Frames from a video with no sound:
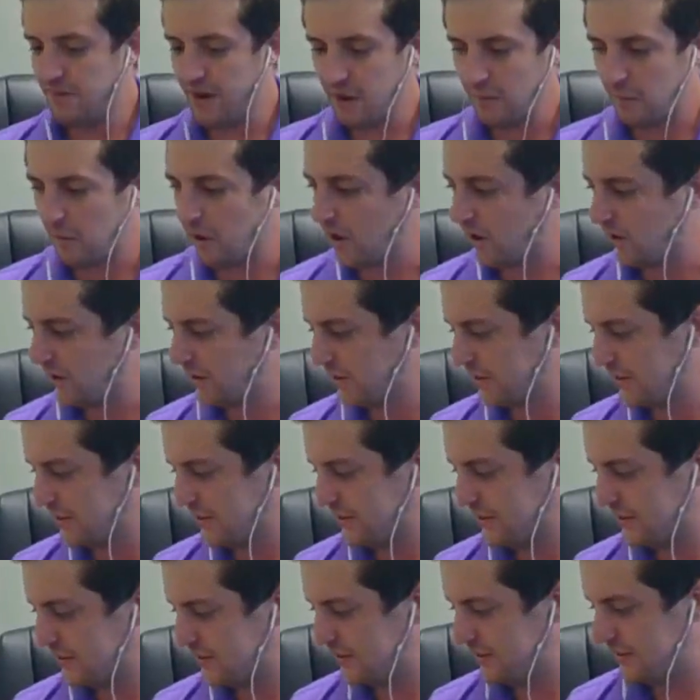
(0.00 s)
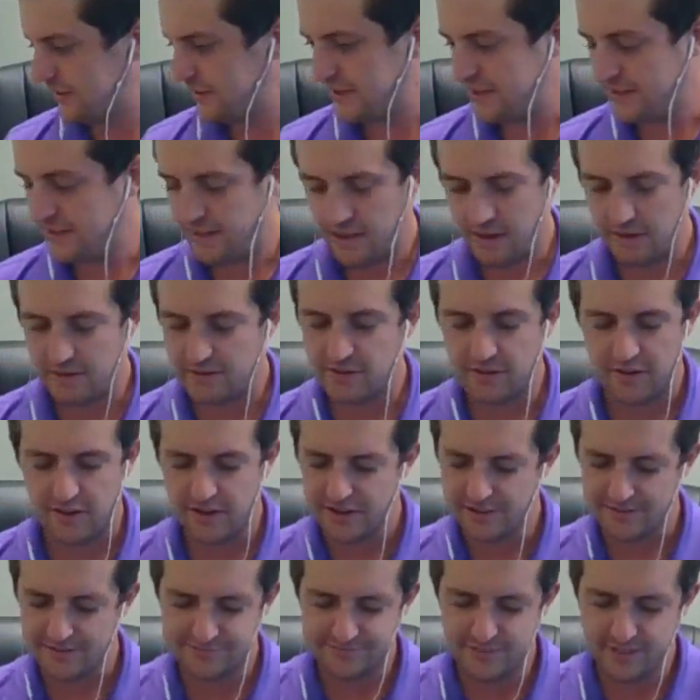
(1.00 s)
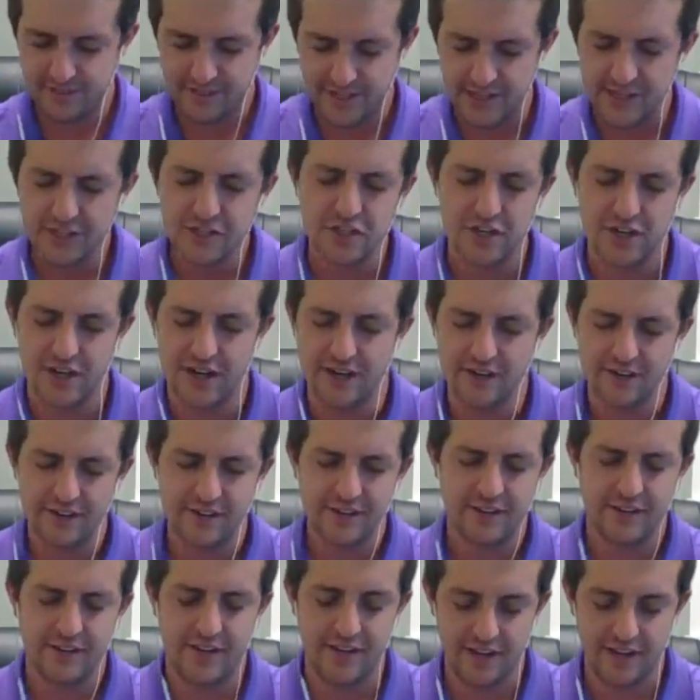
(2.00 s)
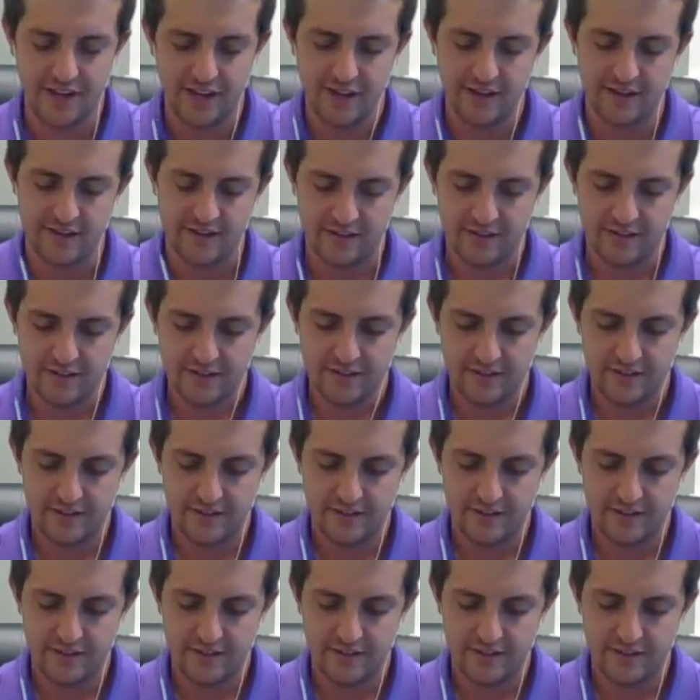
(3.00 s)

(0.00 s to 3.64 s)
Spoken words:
My wallet, a keychain can.